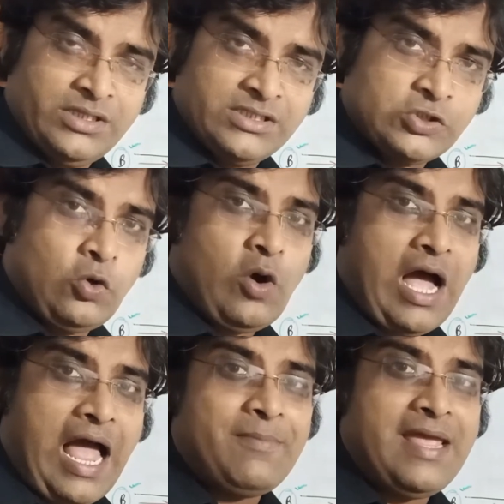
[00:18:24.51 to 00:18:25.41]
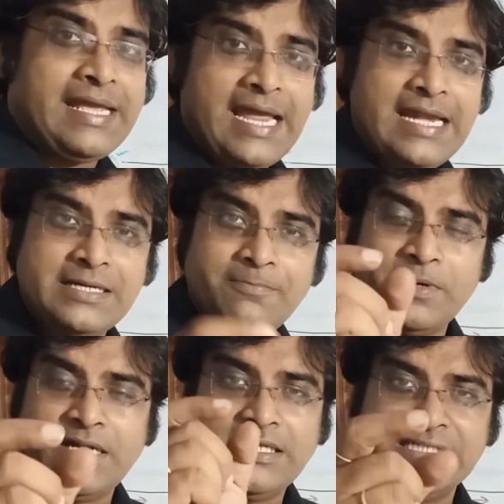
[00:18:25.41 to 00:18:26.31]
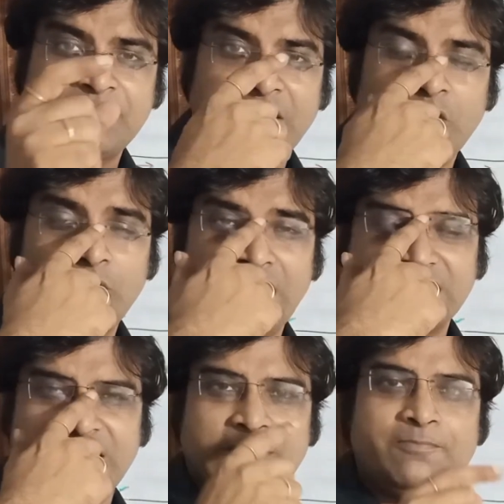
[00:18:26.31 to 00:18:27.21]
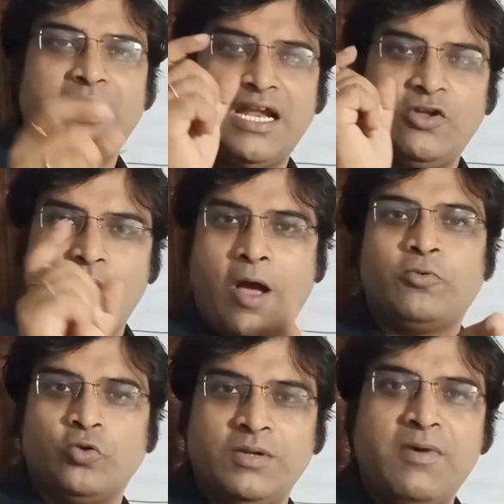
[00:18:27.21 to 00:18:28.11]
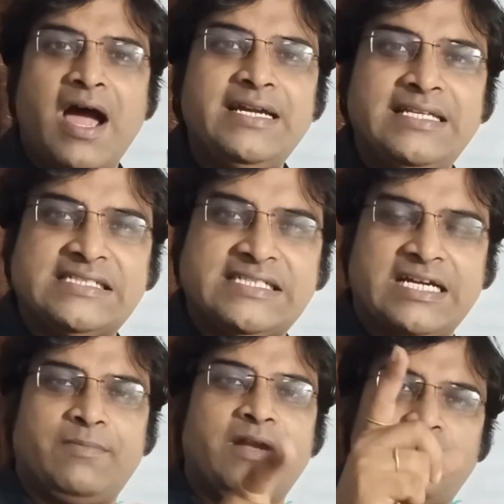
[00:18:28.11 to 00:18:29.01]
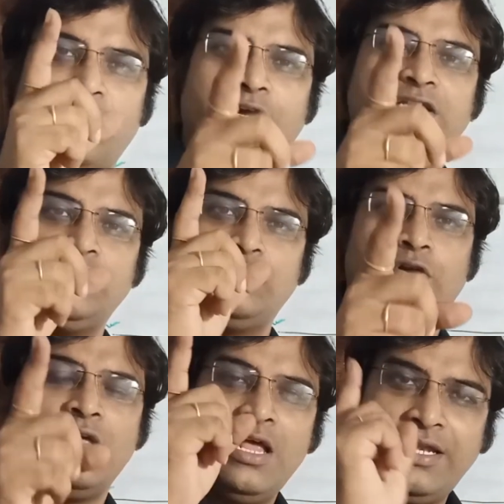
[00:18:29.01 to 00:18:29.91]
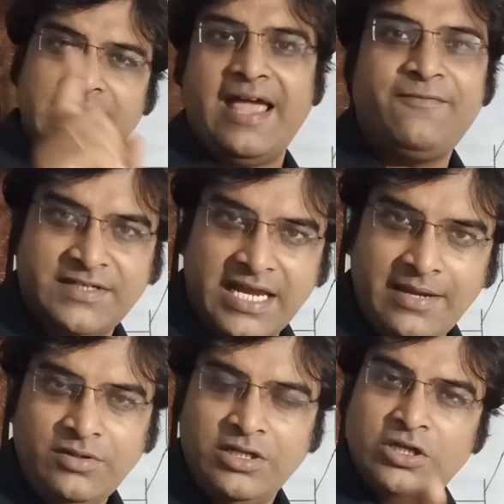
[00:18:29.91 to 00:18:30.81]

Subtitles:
So I am again repeat this particular statement, and you have to remind this statement for your lifetime.